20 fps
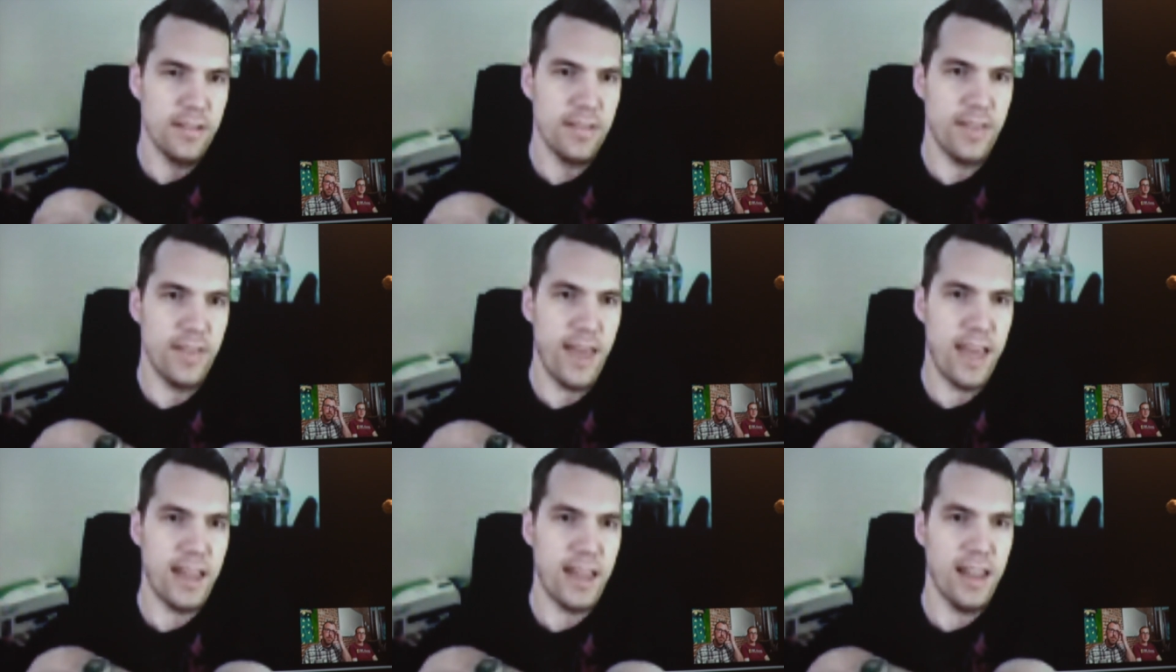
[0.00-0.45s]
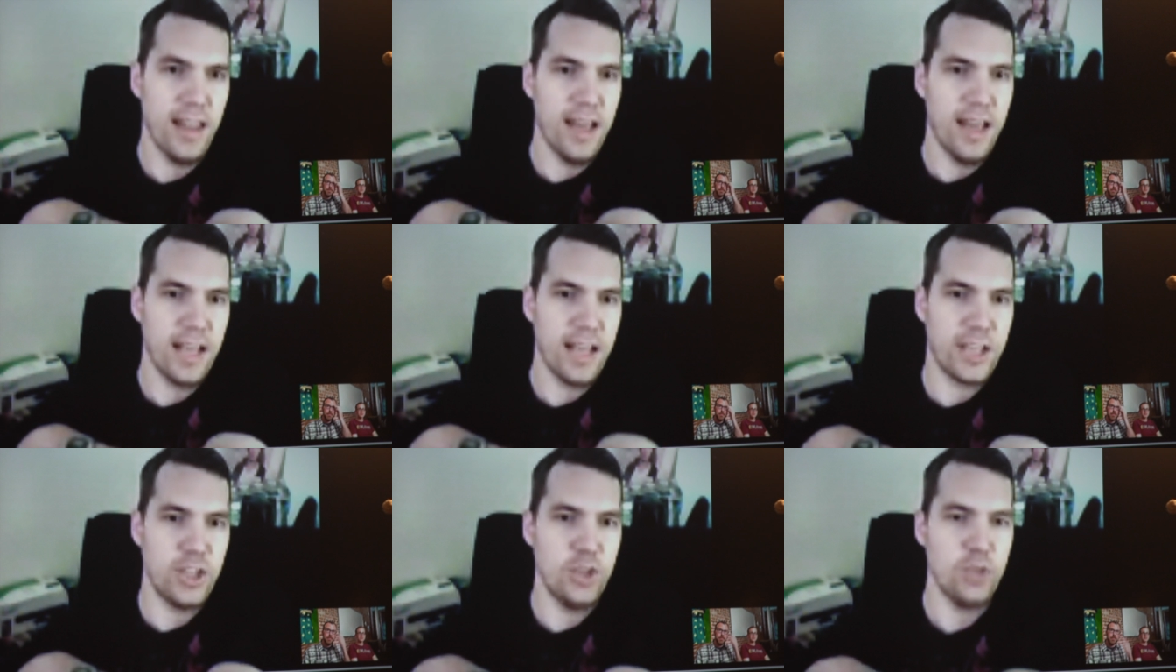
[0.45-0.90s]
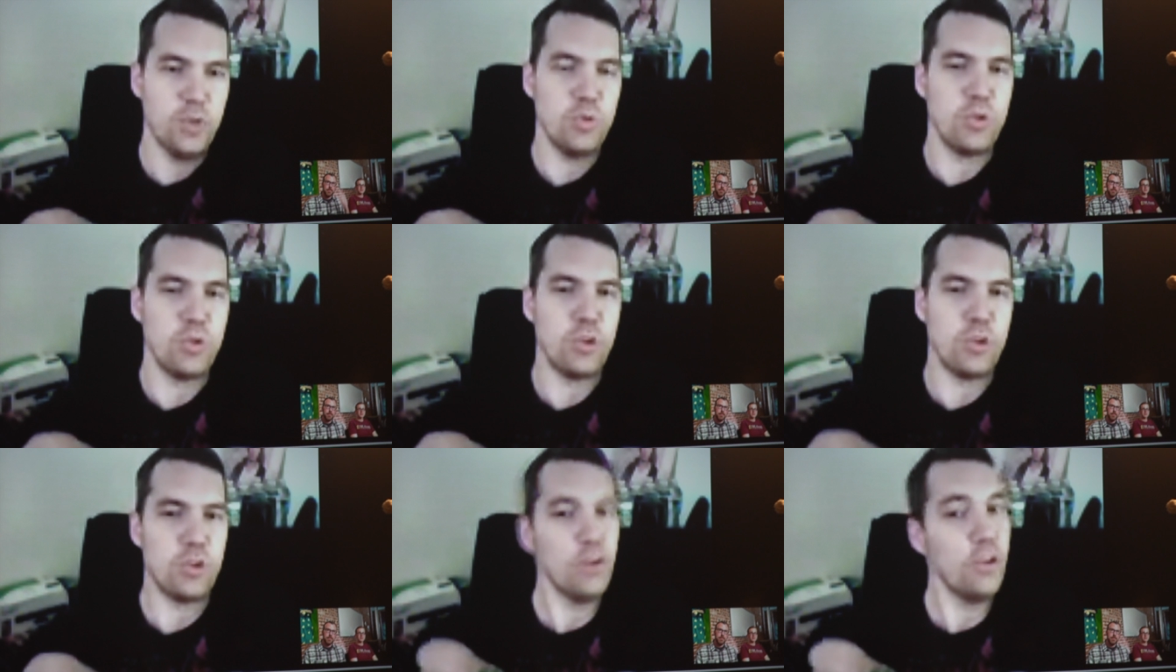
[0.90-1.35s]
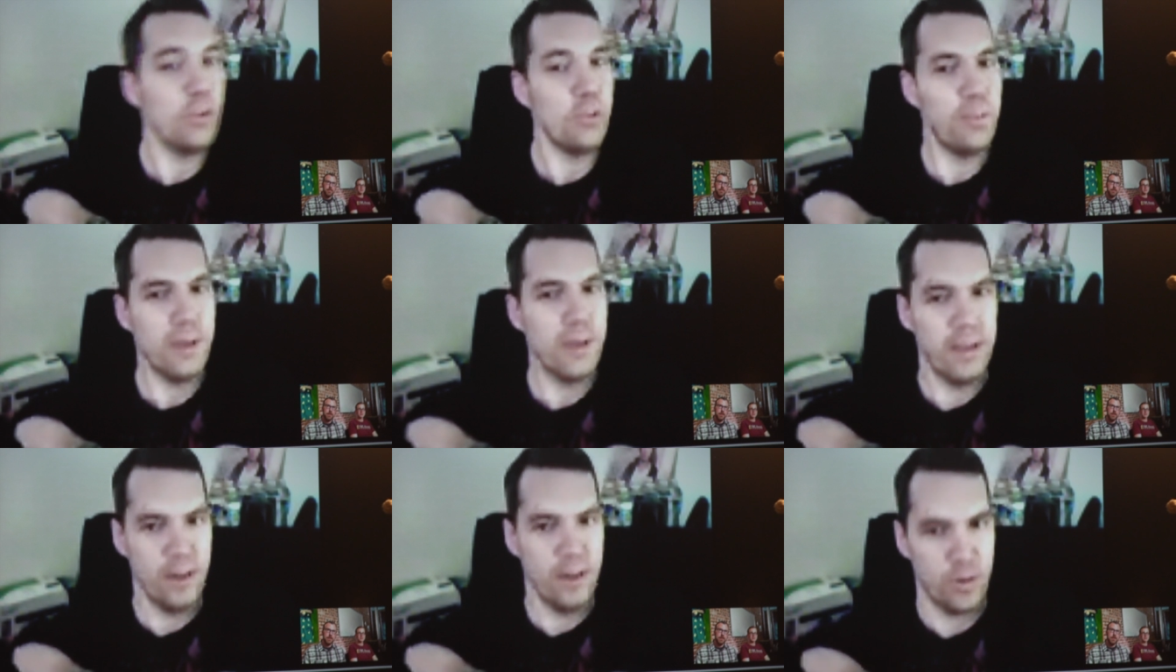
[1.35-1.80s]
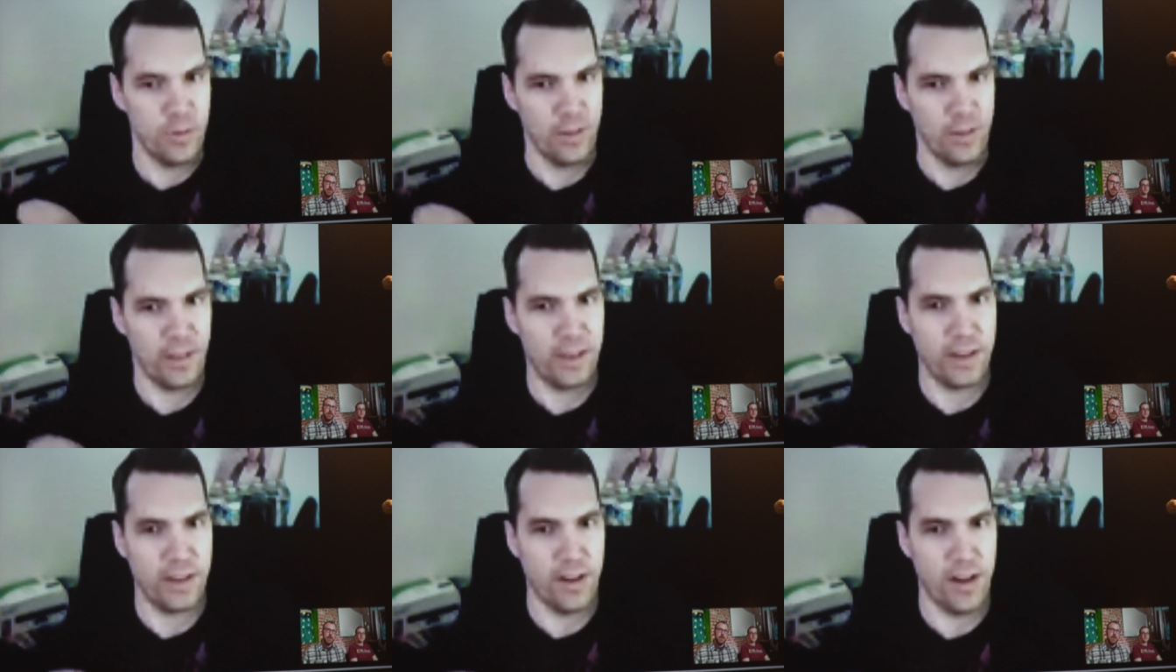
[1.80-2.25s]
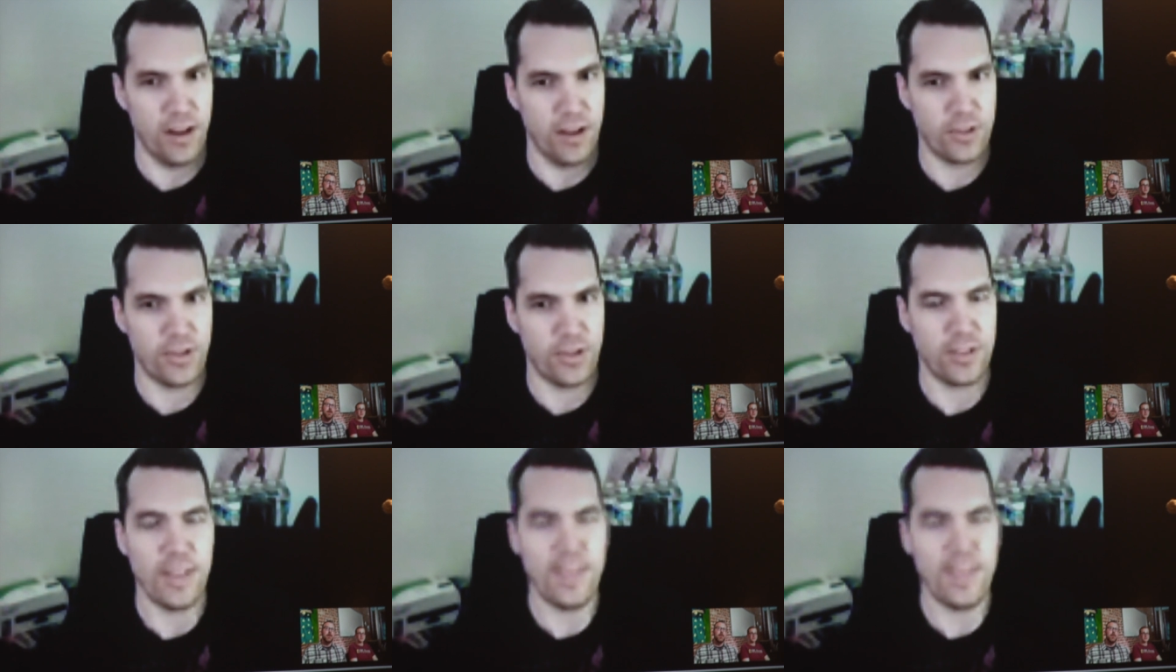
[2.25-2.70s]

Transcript: that like you should be overly cautious,